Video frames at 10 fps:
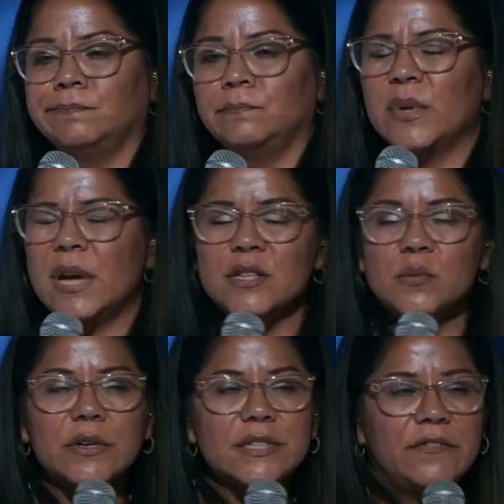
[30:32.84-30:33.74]
But God's
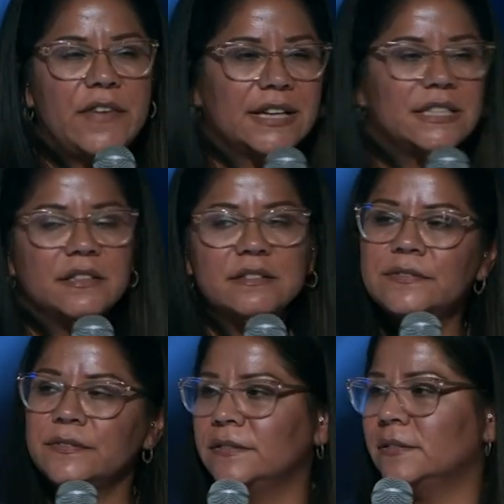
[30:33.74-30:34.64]
word's effective.
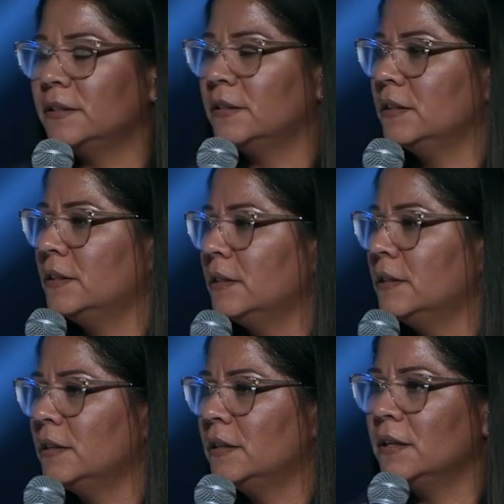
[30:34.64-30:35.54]

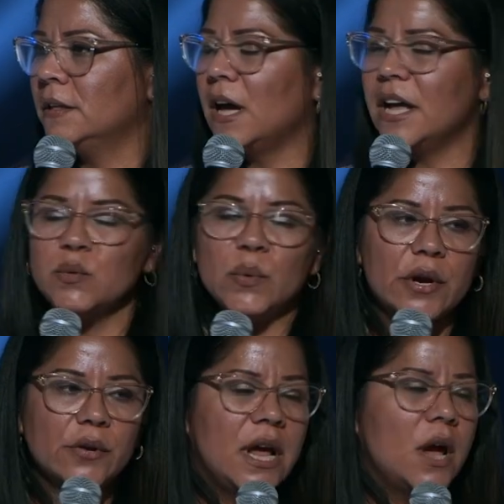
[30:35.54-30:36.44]
God's
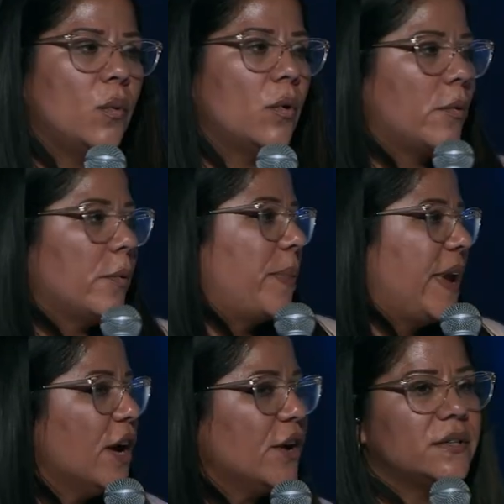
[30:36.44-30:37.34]
word will, will
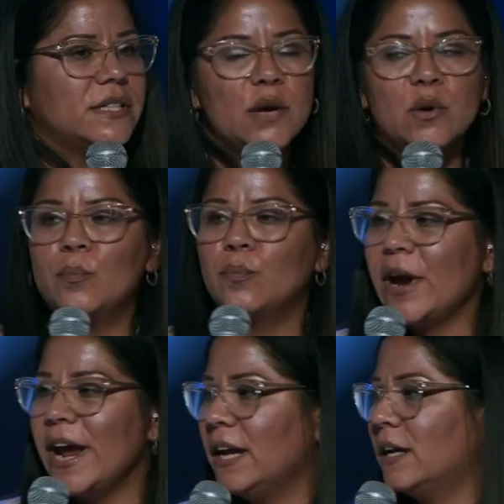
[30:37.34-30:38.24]
pierce, it'll
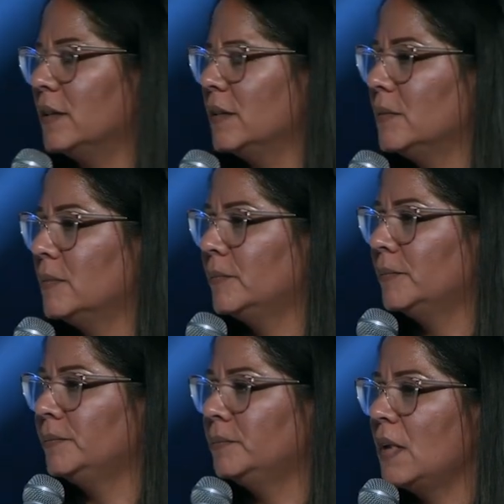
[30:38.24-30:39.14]
break.
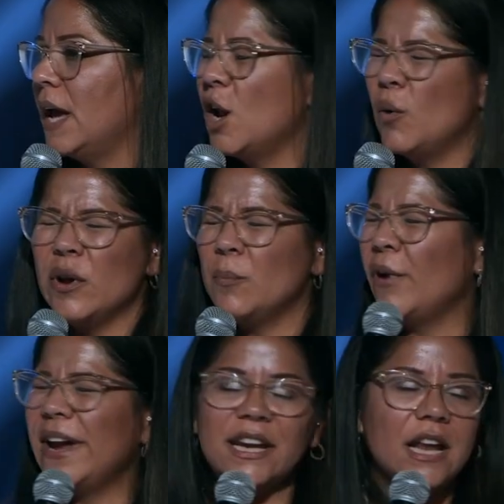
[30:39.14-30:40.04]
I know we were
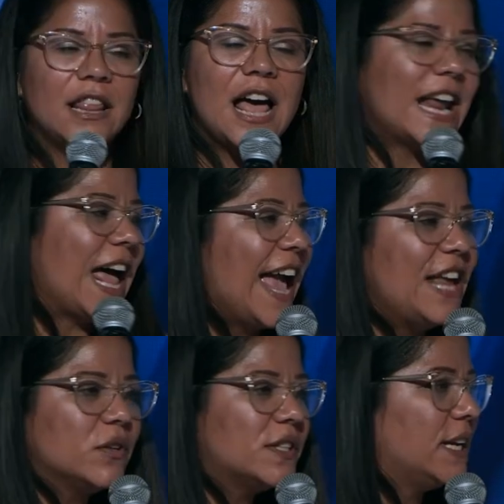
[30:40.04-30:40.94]
breaking a lot of
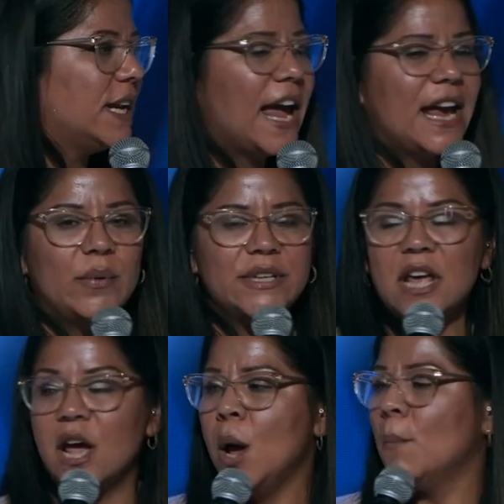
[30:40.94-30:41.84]
idols tonight, and we
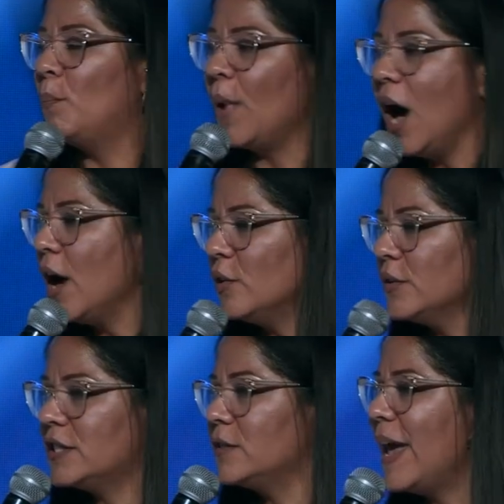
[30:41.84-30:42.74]
saw
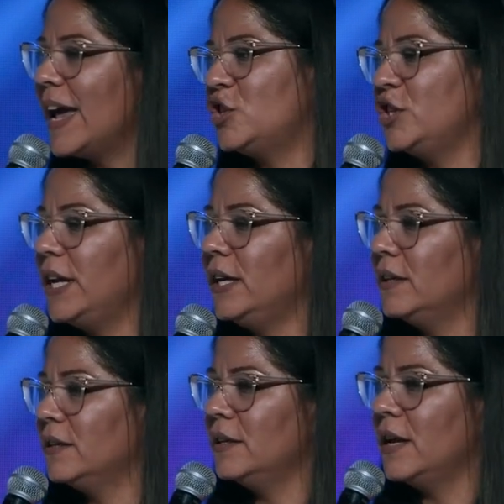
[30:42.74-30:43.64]
bottles smashing
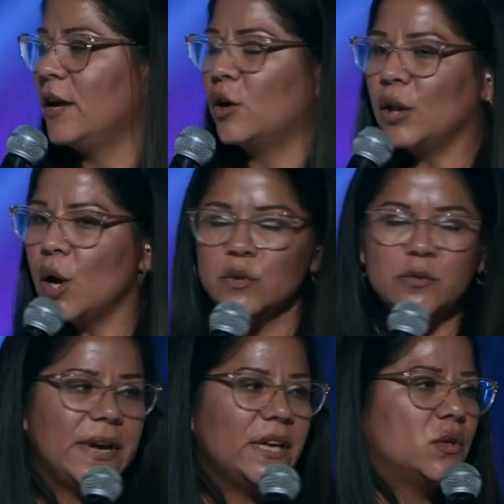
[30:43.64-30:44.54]
and clothes
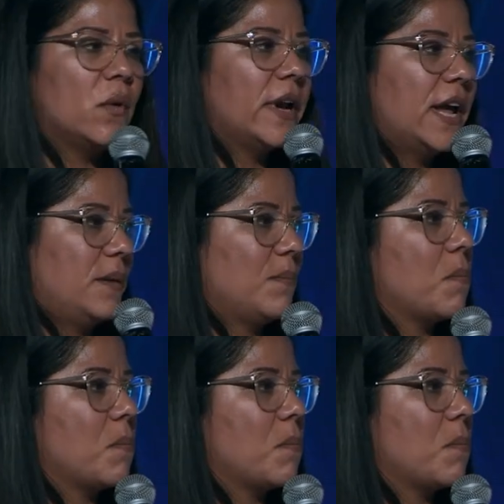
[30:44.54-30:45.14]
being torn up.